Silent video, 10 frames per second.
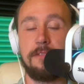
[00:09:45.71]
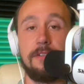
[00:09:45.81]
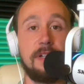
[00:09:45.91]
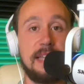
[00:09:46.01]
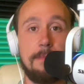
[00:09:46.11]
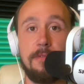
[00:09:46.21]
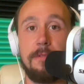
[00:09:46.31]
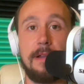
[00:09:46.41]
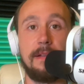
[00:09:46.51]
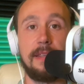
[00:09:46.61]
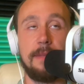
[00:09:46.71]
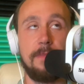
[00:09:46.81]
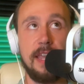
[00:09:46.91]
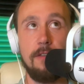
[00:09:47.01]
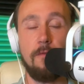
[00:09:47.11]
if you're temporarily
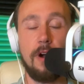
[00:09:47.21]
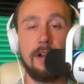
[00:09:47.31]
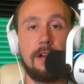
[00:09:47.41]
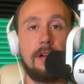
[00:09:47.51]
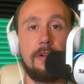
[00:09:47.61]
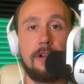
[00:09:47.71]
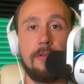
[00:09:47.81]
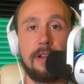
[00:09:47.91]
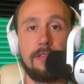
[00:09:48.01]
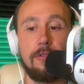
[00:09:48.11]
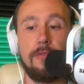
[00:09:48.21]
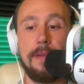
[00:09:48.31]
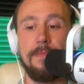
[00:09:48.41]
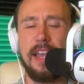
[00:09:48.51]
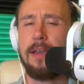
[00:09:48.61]
in one or going through
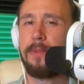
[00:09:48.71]
one,